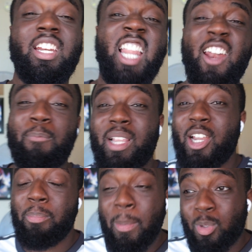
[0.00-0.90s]
A lot
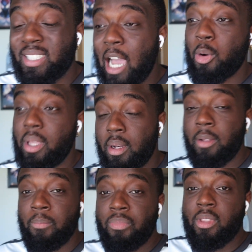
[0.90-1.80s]
of people doubted
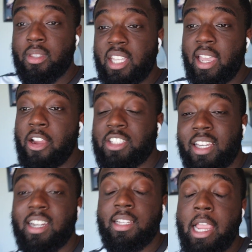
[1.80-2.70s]
Erik
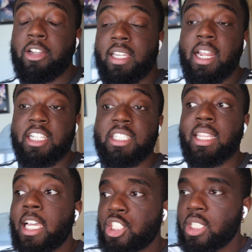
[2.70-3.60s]
Ten Hag's
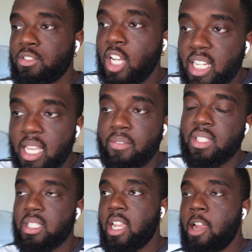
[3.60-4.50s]
selection of Johnny
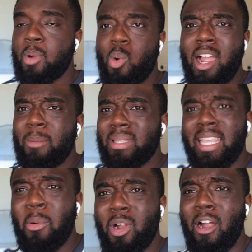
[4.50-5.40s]
Evans and Harry Maguire, but
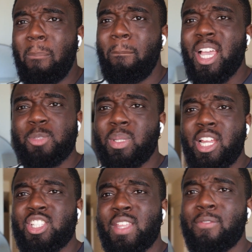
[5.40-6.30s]
they were our best
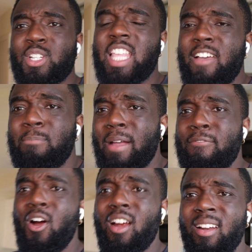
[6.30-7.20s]
players in the first half by
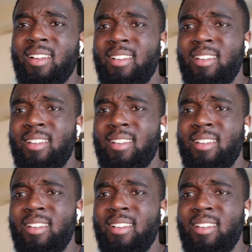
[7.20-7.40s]
far.